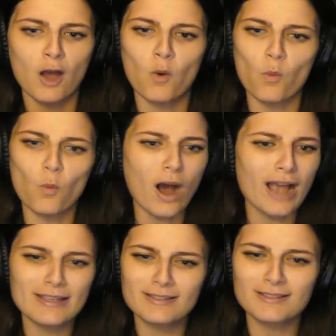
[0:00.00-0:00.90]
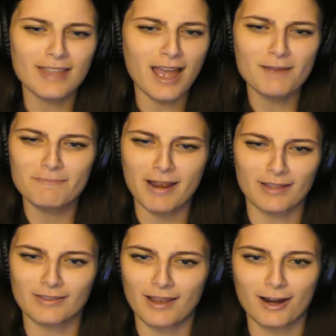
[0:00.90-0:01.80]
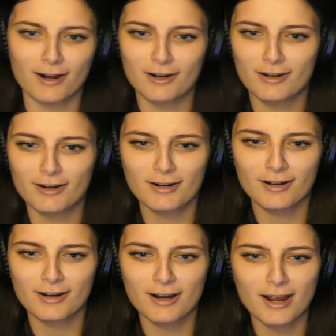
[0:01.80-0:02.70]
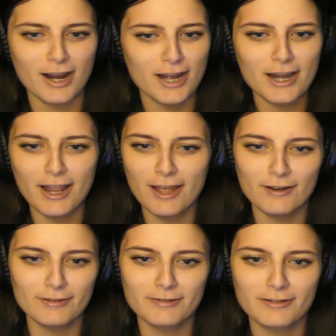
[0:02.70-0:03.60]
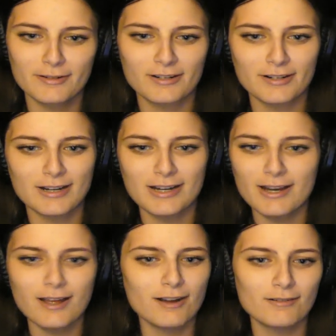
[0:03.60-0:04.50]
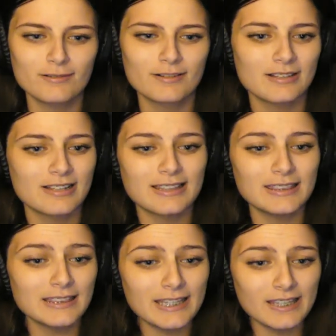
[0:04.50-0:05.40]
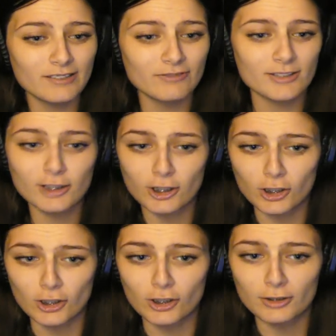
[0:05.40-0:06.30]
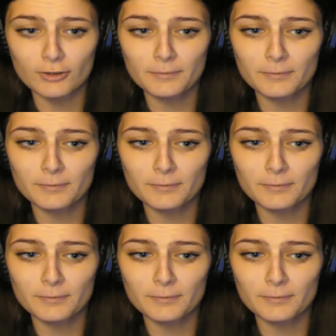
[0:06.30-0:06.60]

Why is that man there? No, no, leave, sir.